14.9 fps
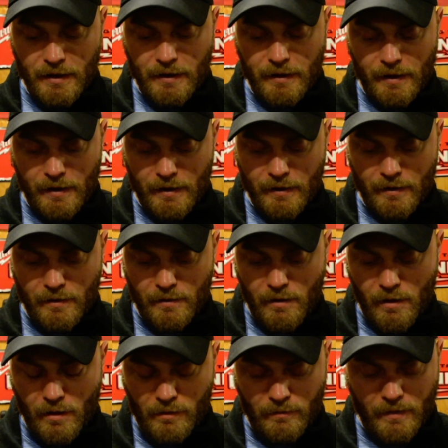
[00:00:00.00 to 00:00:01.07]

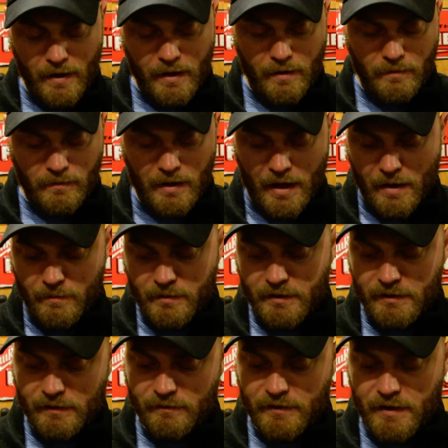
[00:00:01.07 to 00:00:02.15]
All around, I would
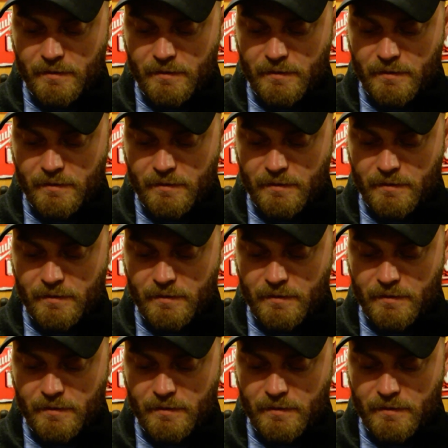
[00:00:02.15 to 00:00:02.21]
give the